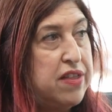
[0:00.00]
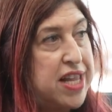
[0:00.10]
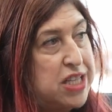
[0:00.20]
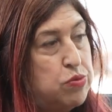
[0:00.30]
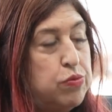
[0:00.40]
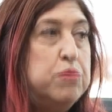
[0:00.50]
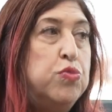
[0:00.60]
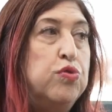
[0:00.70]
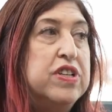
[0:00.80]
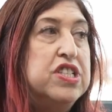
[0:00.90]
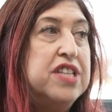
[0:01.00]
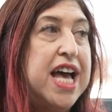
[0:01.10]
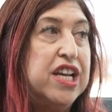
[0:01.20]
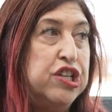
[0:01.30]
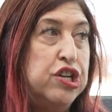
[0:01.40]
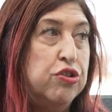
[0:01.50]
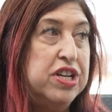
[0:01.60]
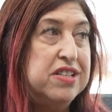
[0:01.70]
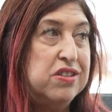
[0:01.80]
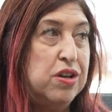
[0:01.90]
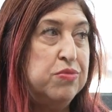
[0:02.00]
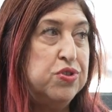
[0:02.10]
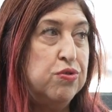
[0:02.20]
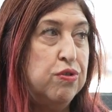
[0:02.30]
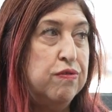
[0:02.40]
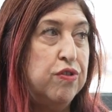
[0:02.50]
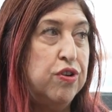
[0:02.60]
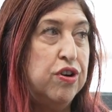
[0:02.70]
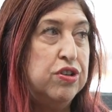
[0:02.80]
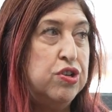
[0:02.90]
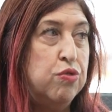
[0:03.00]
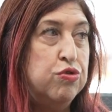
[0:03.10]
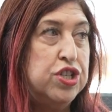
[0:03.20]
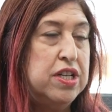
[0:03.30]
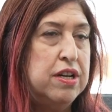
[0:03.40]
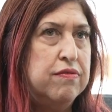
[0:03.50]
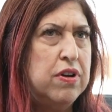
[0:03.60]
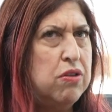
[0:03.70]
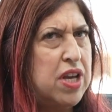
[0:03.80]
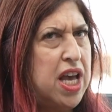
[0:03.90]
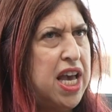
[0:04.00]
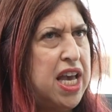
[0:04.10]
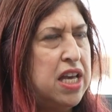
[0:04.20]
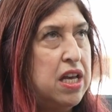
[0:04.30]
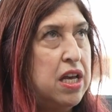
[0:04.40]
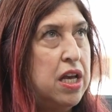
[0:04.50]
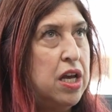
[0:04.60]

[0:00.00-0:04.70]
That's where we move into that curious observer notion of, okay,